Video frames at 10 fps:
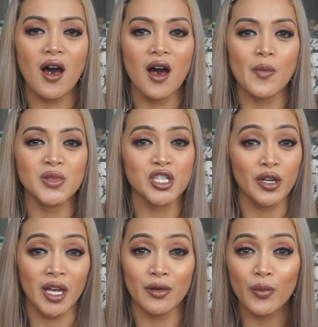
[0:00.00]

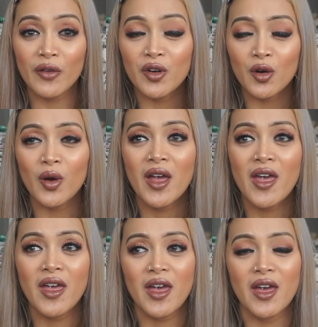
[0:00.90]
Sharee Anonuevo,
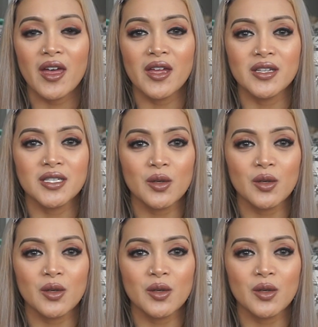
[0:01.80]
and